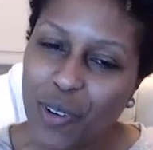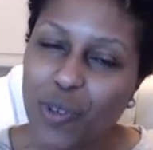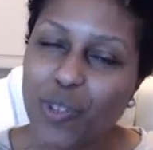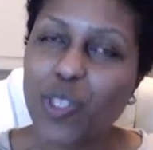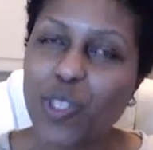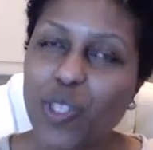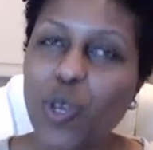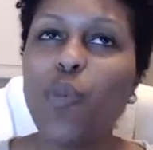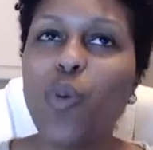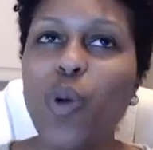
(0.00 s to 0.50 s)

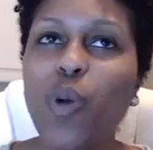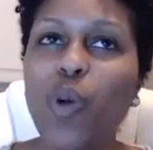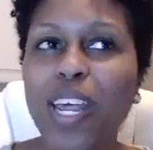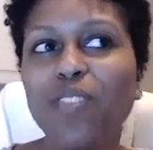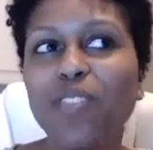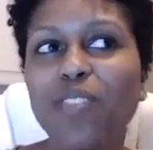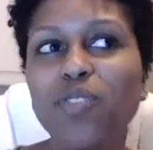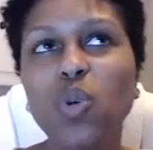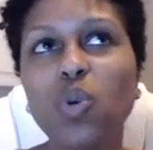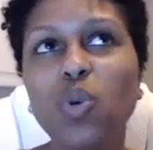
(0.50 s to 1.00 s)
So what
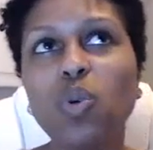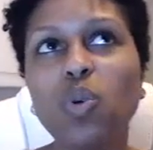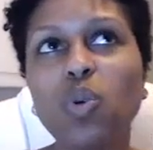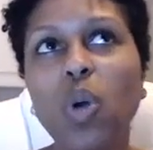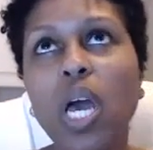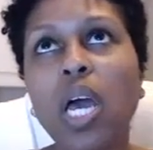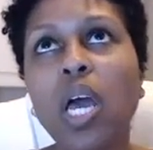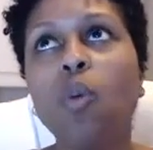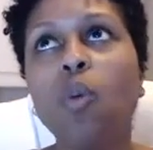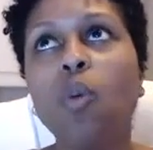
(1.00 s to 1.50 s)
have you
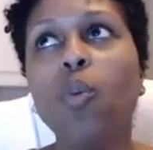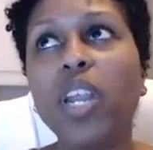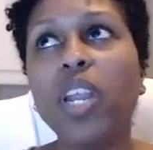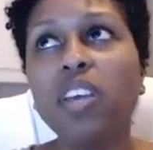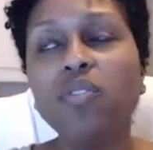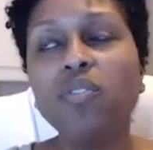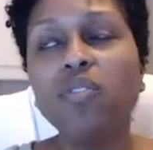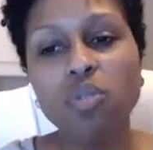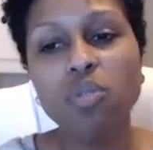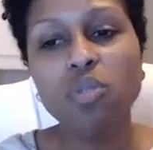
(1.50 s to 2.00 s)

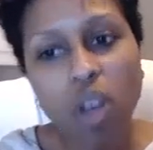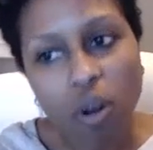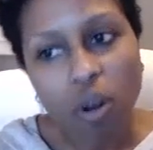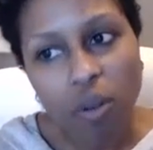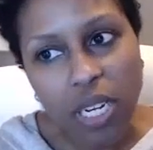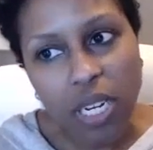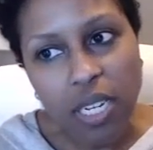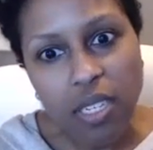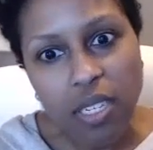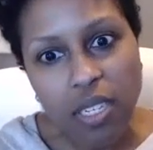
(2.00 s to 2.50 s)

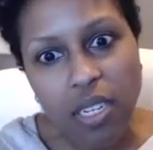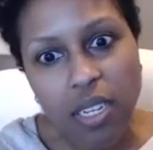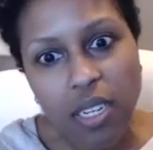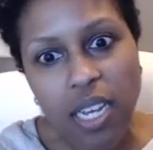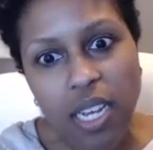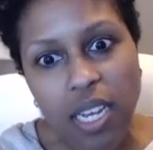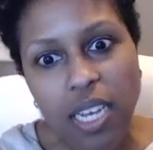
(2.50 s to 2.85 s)
noticed